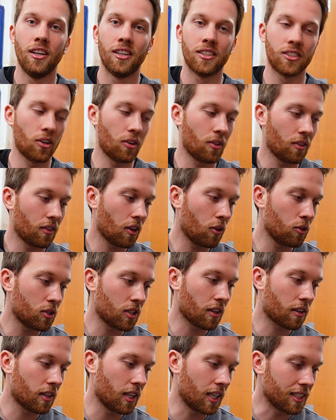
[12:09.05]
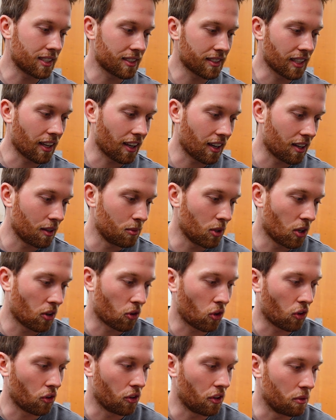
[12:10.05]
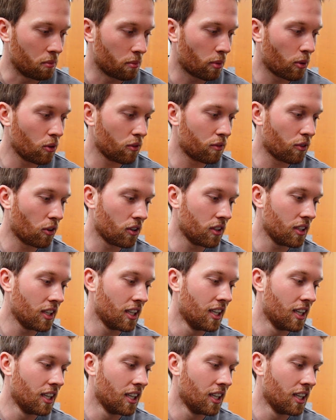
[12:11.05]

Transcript: So those are things that I'm now going to improve on.